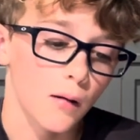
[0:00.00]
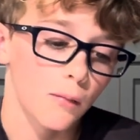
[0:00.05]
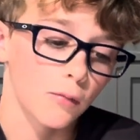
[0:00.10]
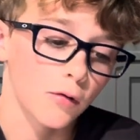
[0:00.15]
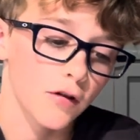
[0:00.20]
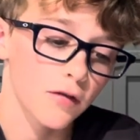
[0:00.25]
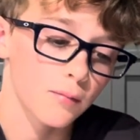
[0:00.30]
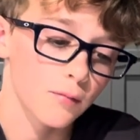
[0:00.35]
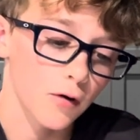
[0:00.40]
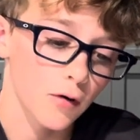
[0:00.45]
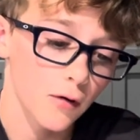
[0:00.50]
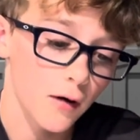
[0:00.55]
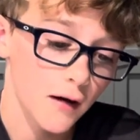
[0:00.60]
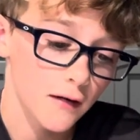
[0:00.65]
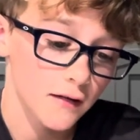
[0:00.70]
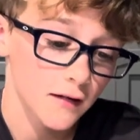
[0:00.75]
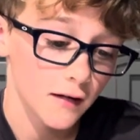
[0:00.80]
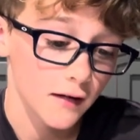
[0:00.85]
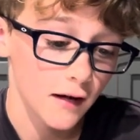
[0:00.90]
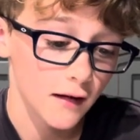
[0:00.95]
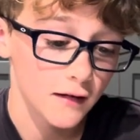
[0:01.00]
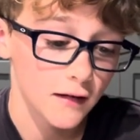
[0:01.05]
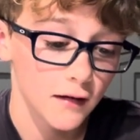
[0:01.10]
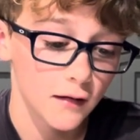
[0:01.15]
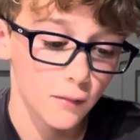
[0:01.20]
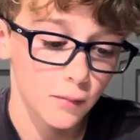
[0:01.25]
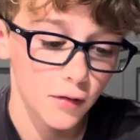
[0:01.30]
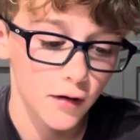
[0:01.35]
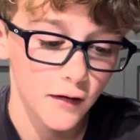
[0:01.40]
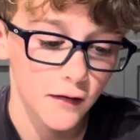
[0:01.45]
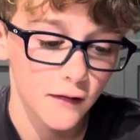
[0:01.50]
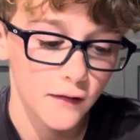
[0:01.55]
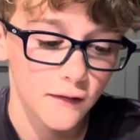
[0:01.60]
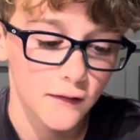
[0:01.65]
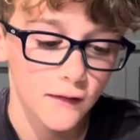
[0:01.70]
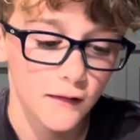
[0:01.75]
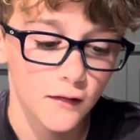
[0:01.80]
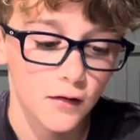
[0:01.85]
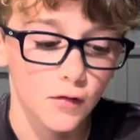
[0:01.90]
with Morata getting a brace,